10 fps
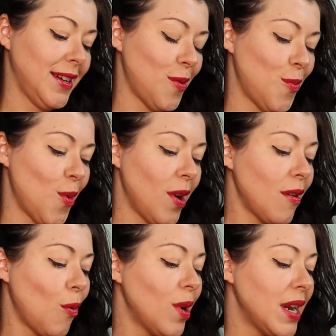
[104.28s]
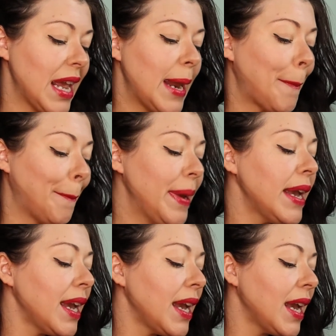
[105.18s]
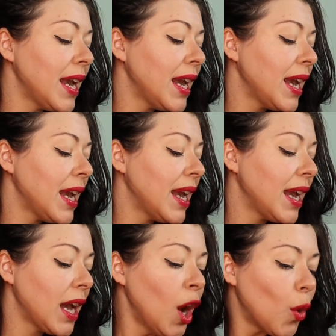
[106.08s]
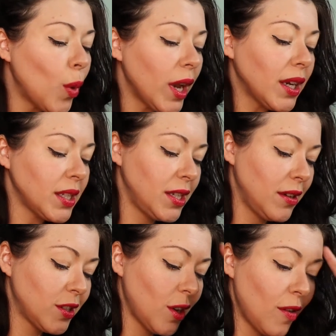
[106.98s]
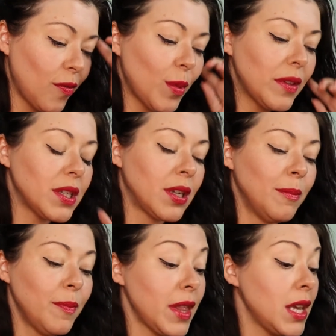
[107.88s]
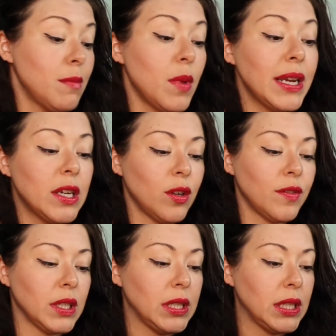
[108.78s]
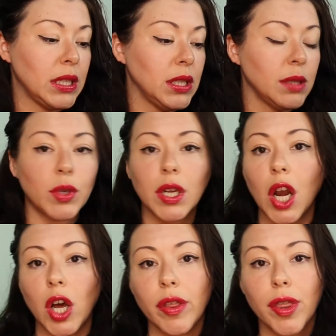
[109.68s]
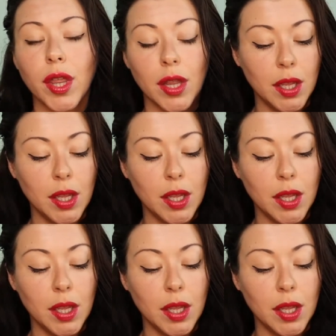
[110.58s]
And what would it be? We're going to start off with something you might not have considered, but a cloth.